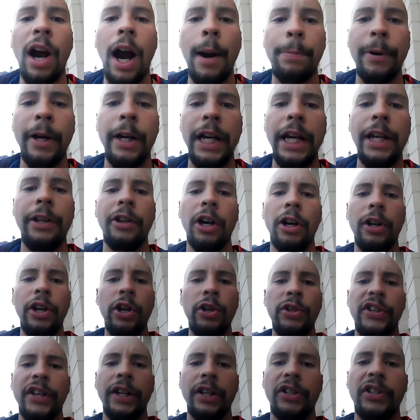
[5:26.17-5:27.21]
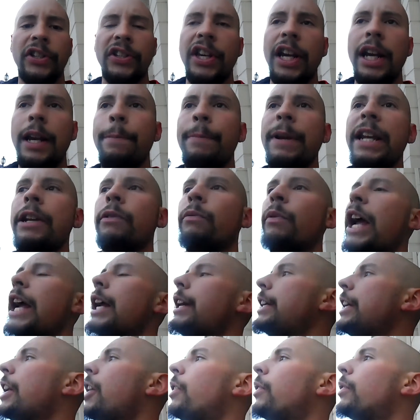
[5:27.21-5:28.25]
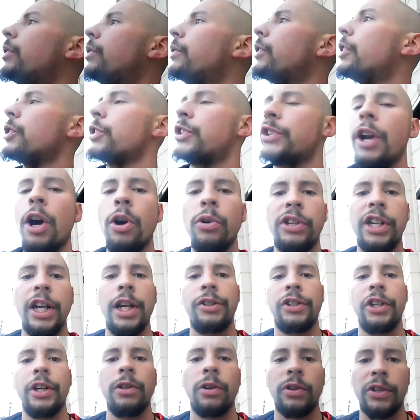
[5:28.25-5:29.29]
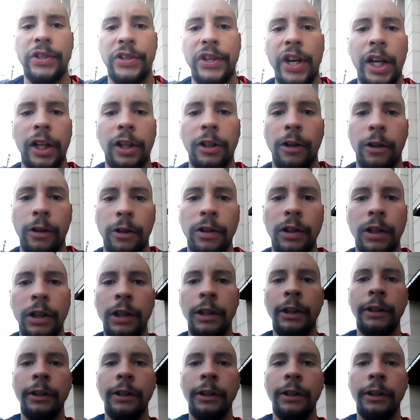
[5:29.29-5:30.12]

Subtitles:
property. They're using CB radio. There's no digital signal.